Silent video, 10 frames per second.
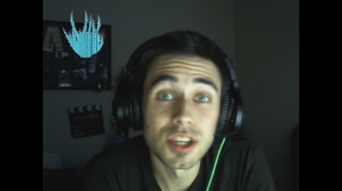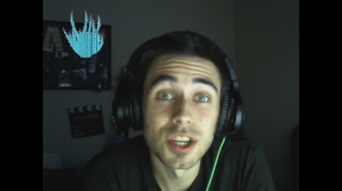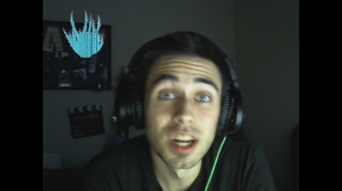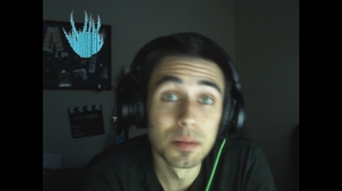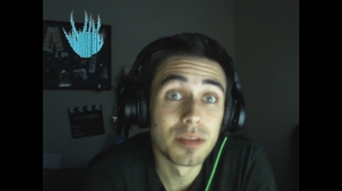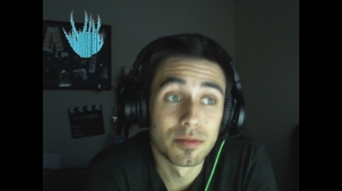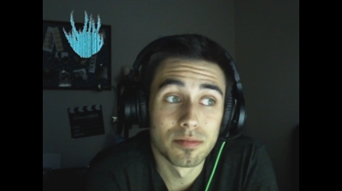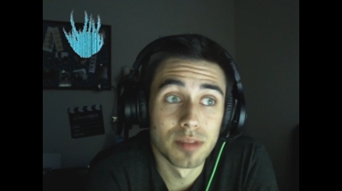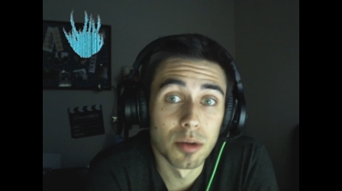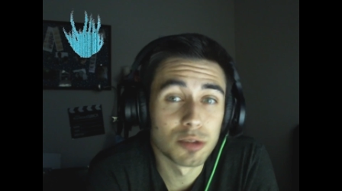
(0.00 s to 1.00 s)
also going to be
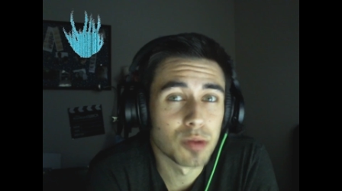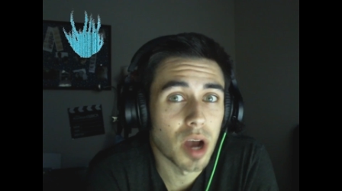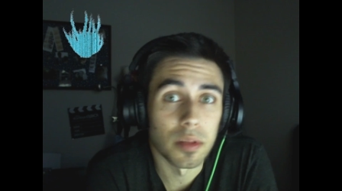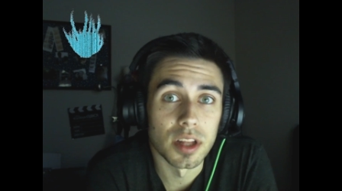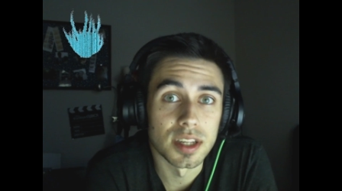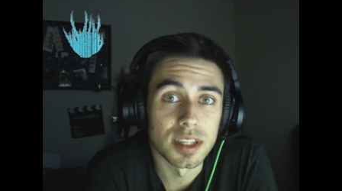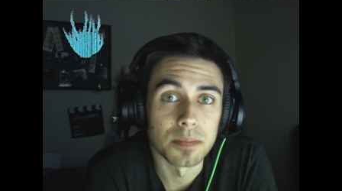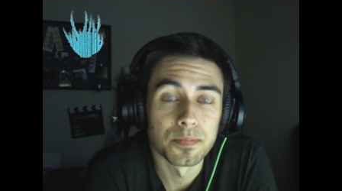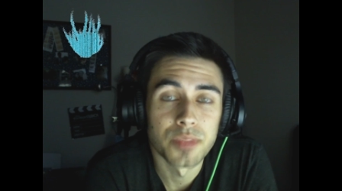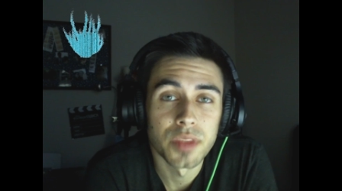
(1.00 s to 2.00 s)
the most populated
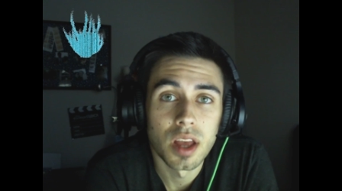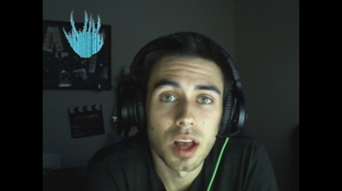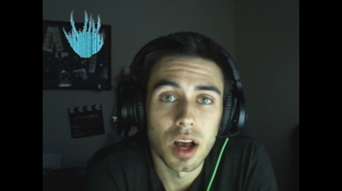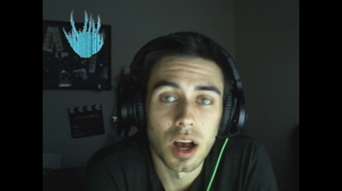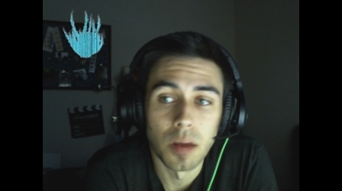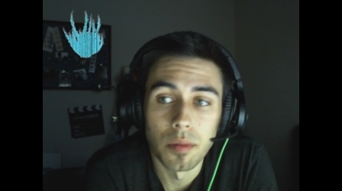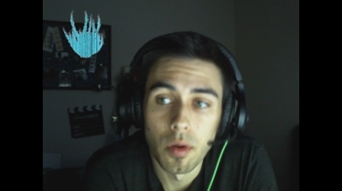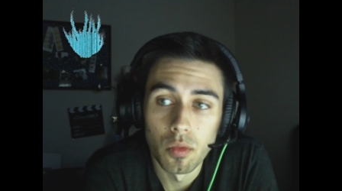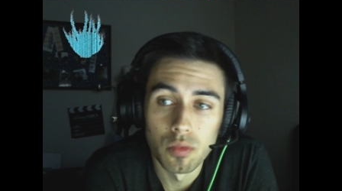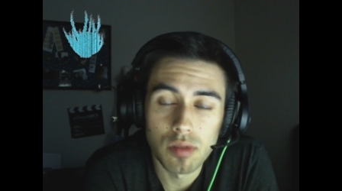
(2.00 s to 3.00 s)
team. Um,
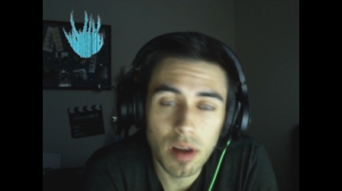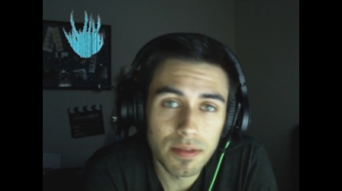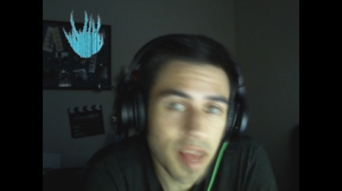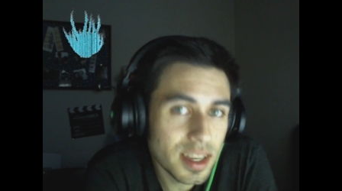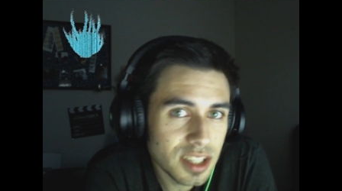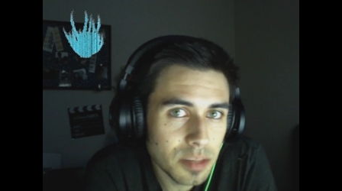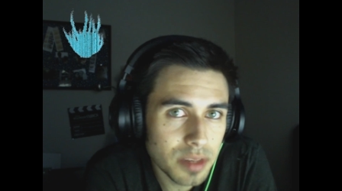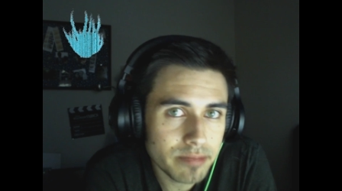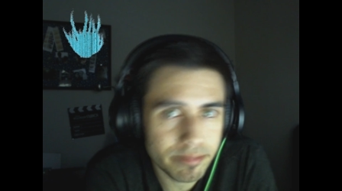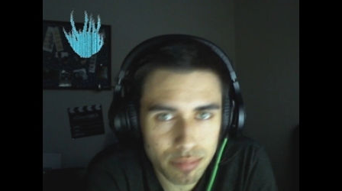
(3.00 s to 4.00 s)
rough
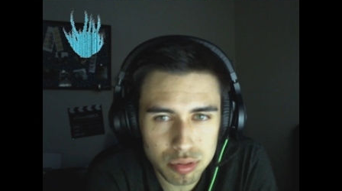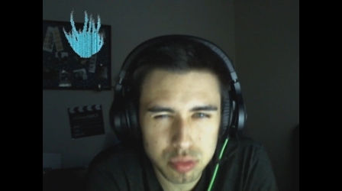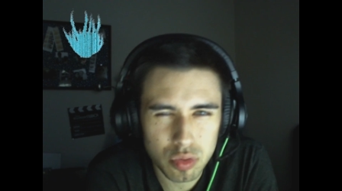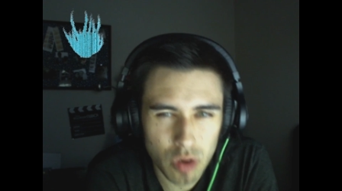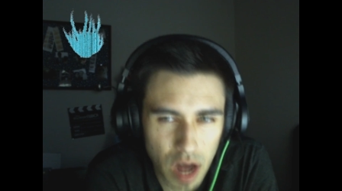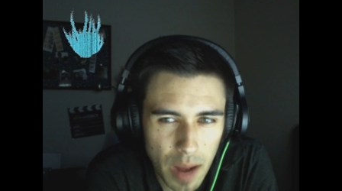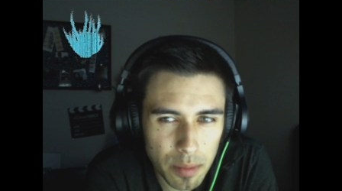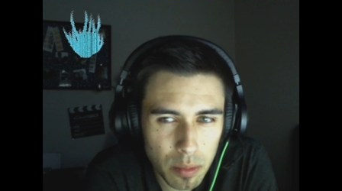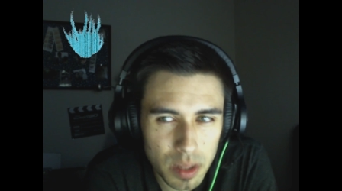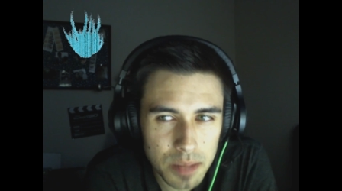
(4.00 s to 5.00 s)
estimate,
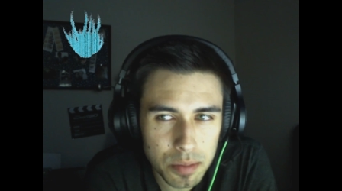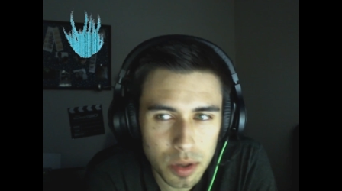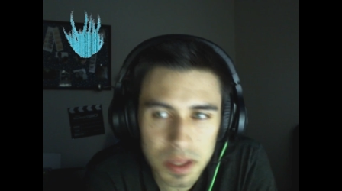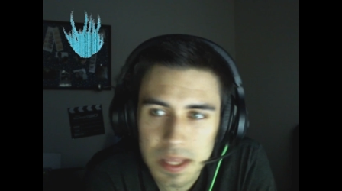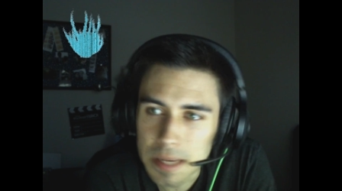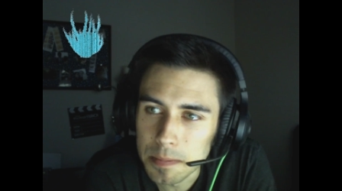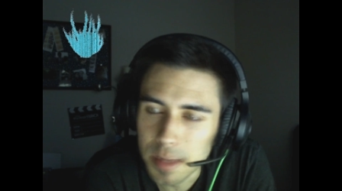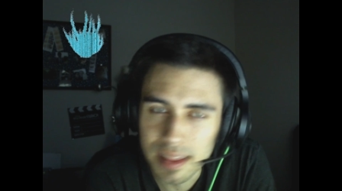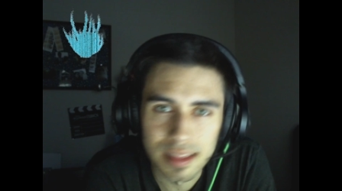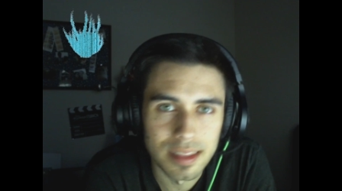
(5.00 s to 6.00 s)
probably put
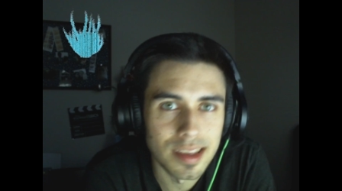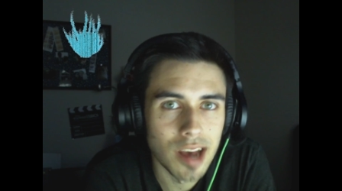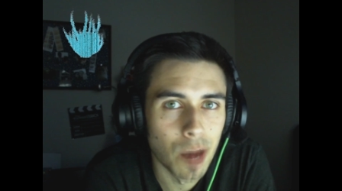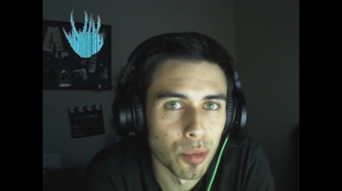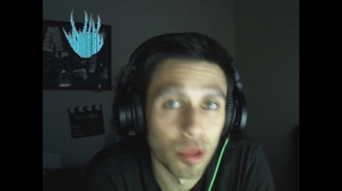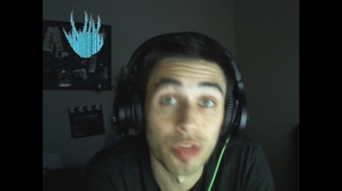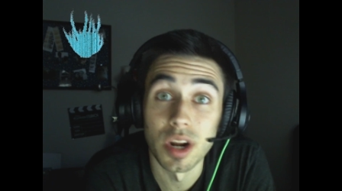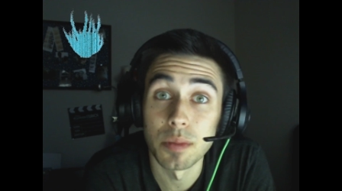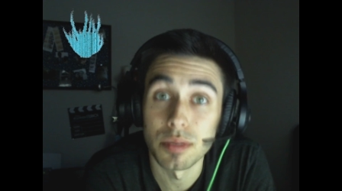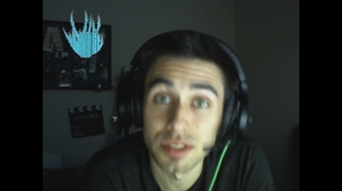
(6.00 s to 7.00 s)
them in the upper
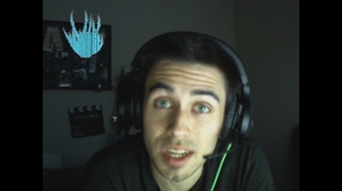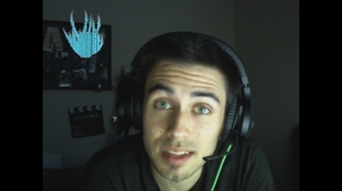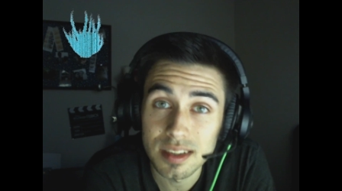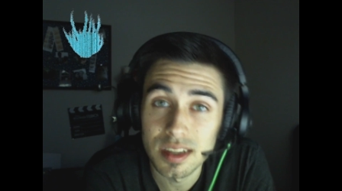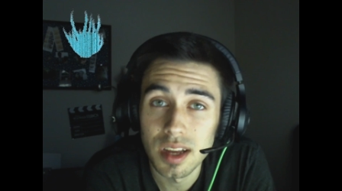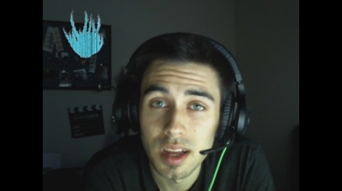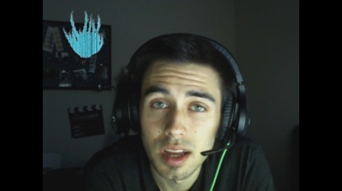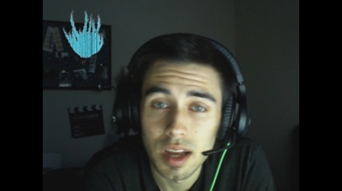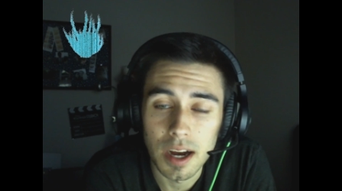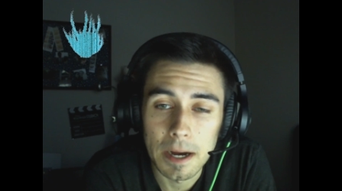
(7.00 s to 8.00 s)
30%,
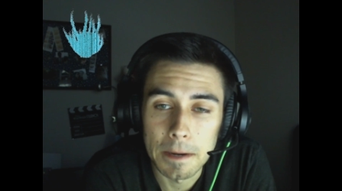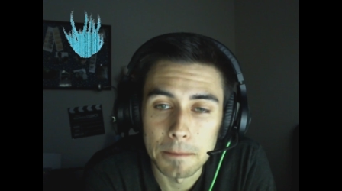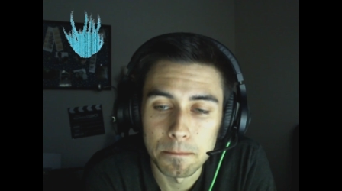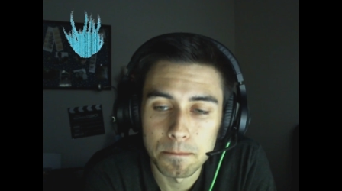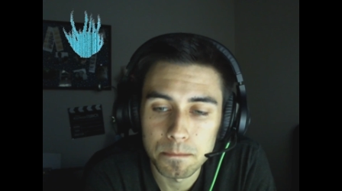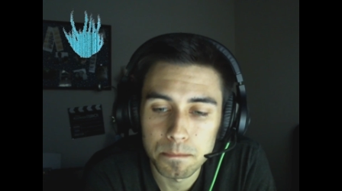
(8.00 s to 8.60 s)
um,